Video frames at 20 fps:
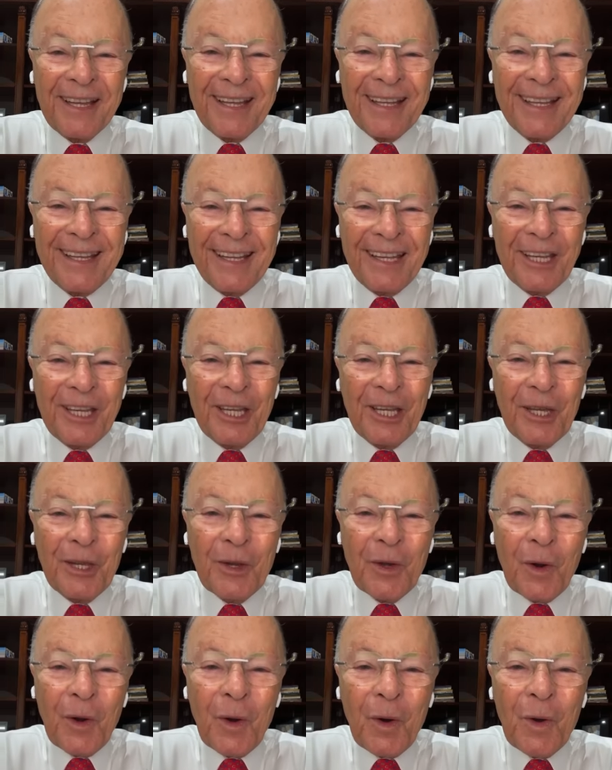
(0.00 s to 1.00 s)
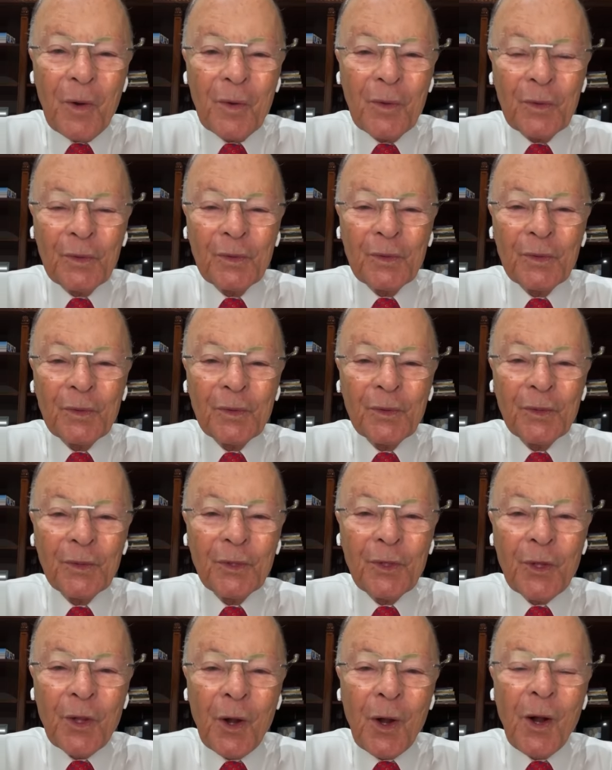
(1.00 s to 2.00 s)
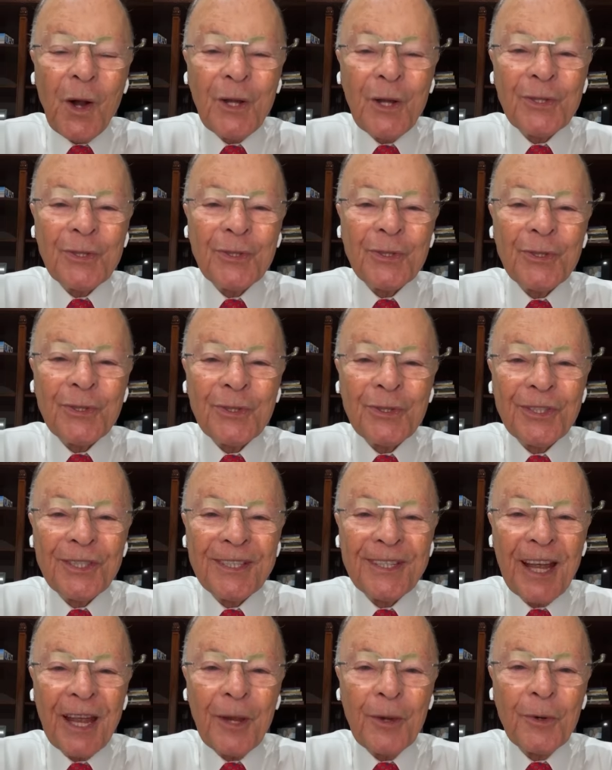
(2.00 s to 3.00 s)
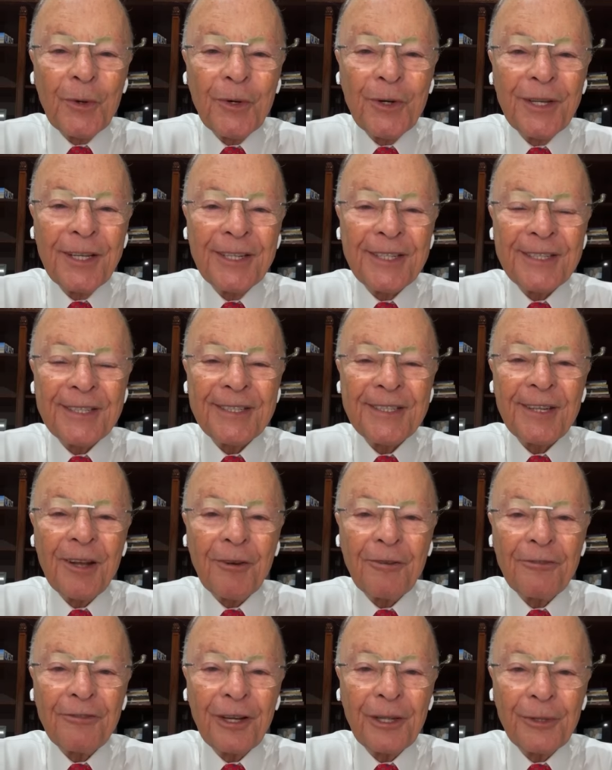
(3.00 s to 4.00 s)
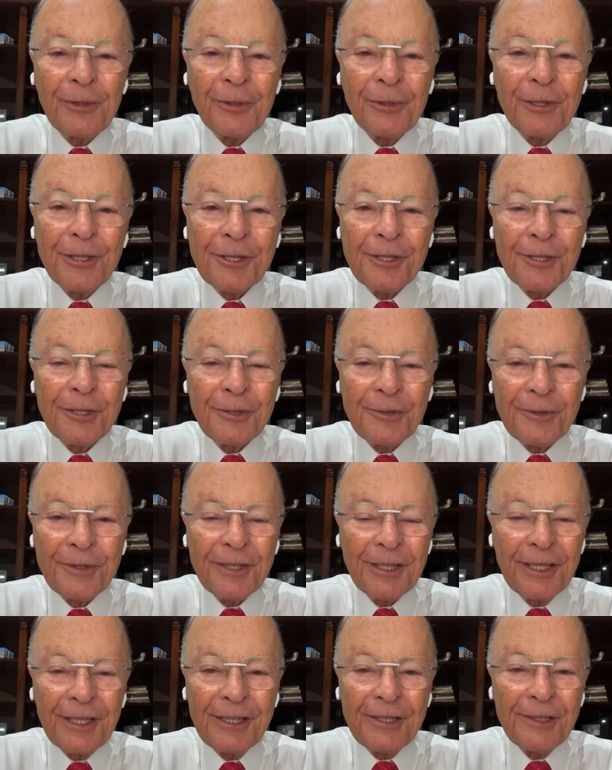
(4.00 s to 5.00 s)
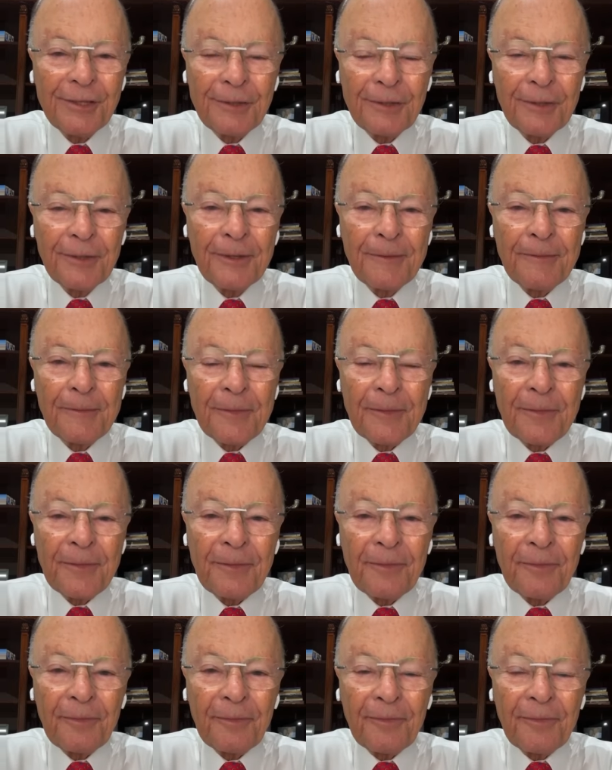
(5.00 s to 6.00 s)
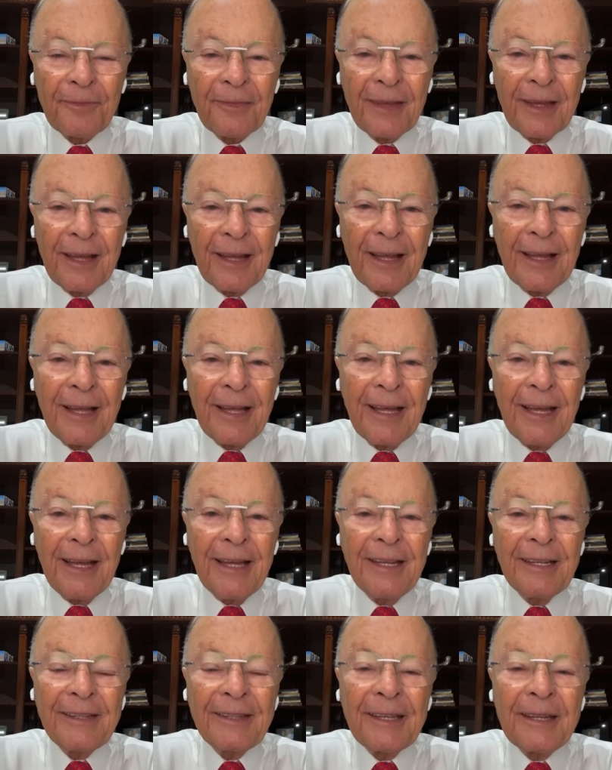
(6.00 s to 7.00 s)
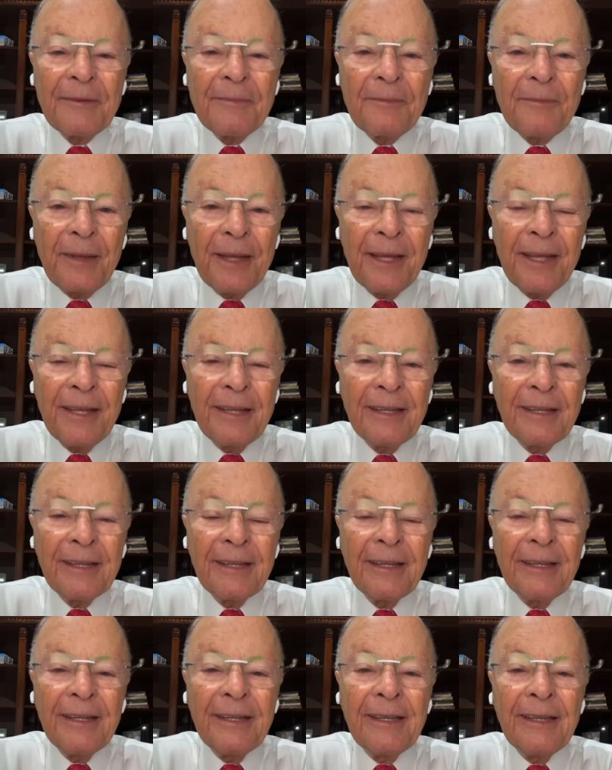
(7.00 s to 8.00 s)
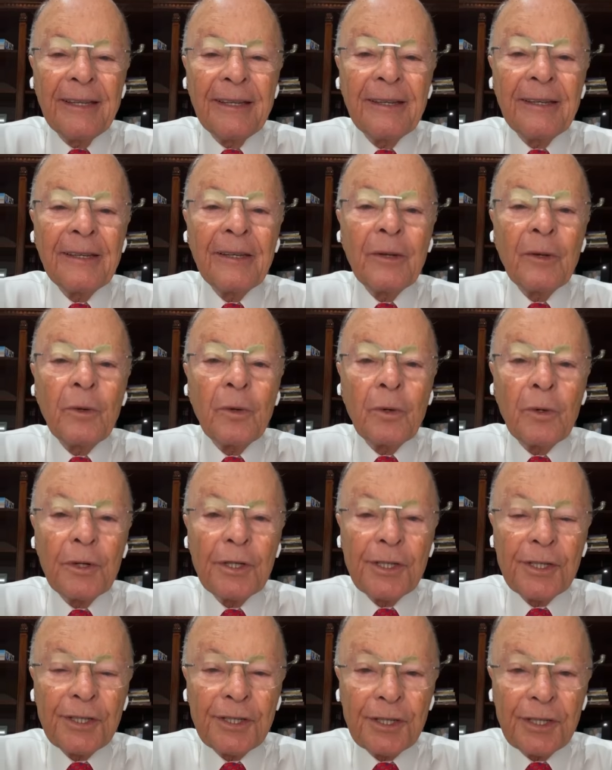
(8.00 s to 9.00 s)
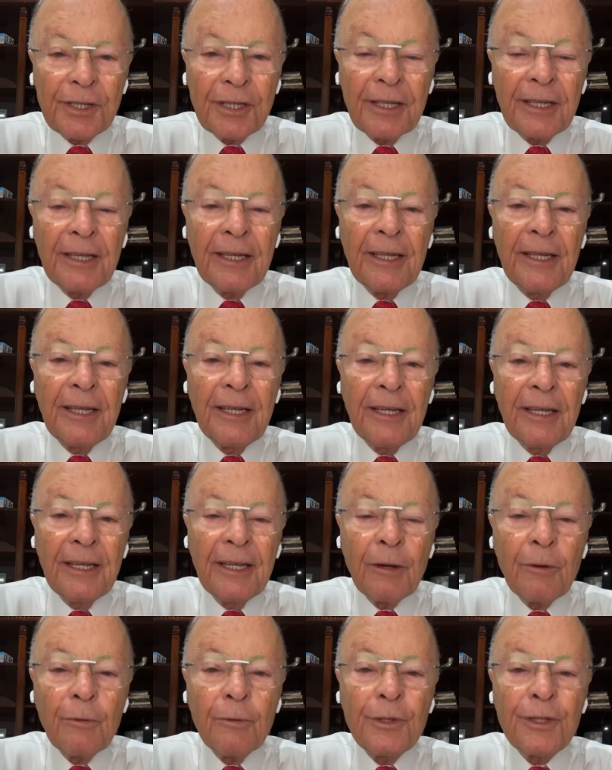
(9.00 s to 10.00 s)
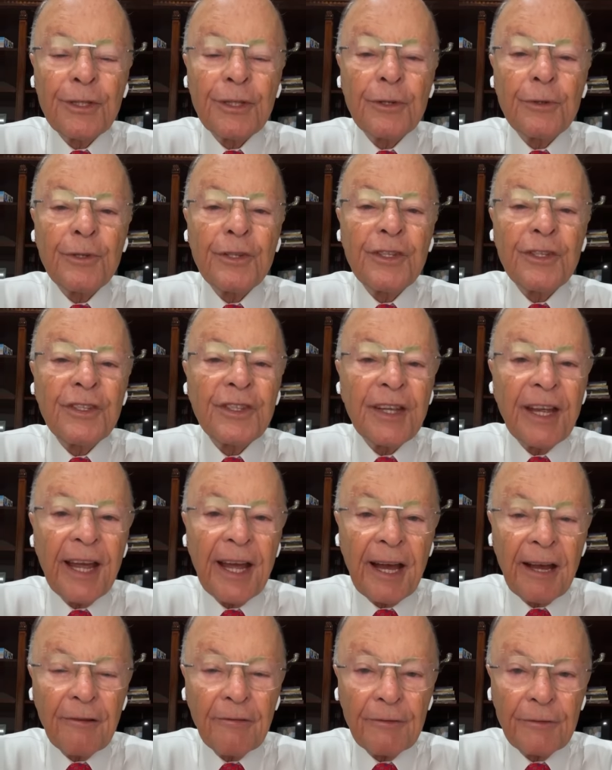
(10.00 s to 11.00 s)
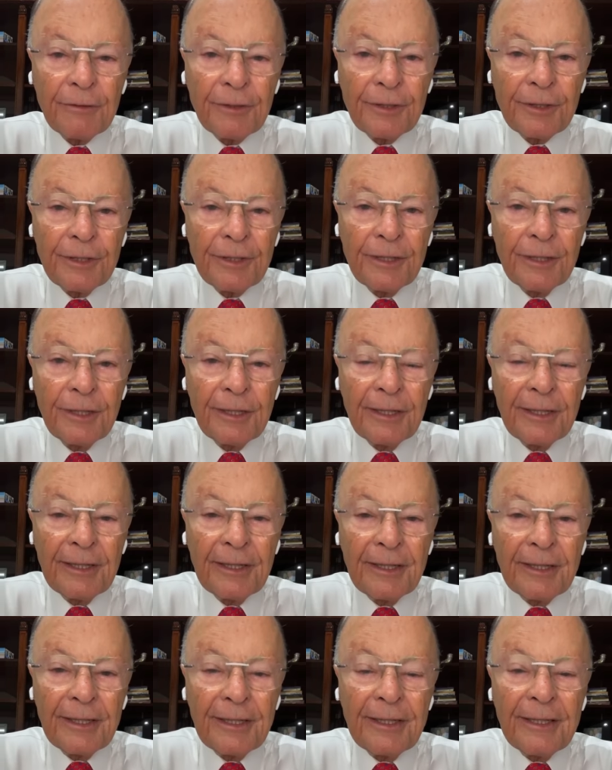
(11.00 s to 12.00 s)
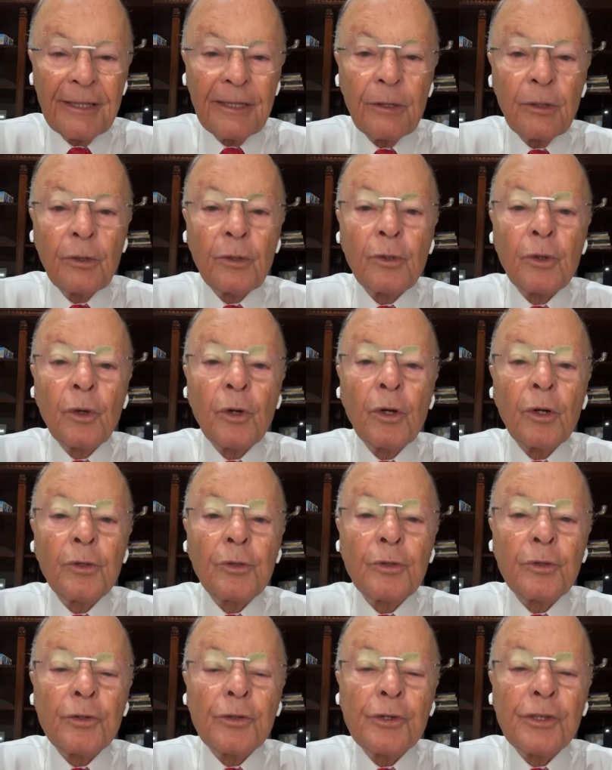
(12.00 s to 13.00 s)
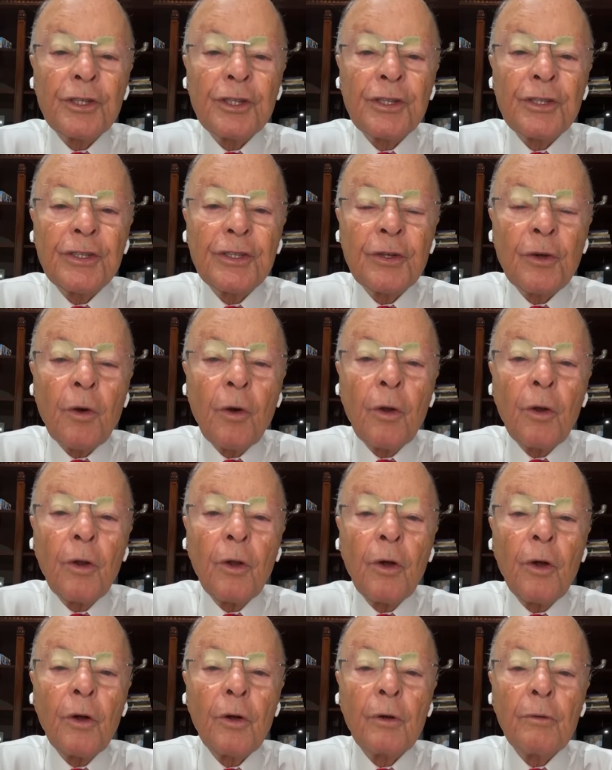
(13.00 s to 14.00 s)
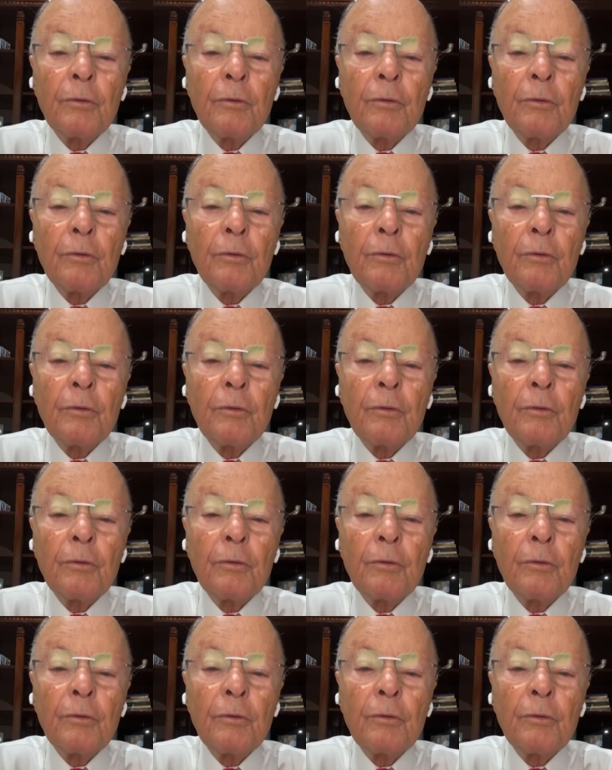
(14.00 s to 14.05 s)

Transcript: who guided our Lord and Savior Jesus Christ. He also today guides His servants, all those who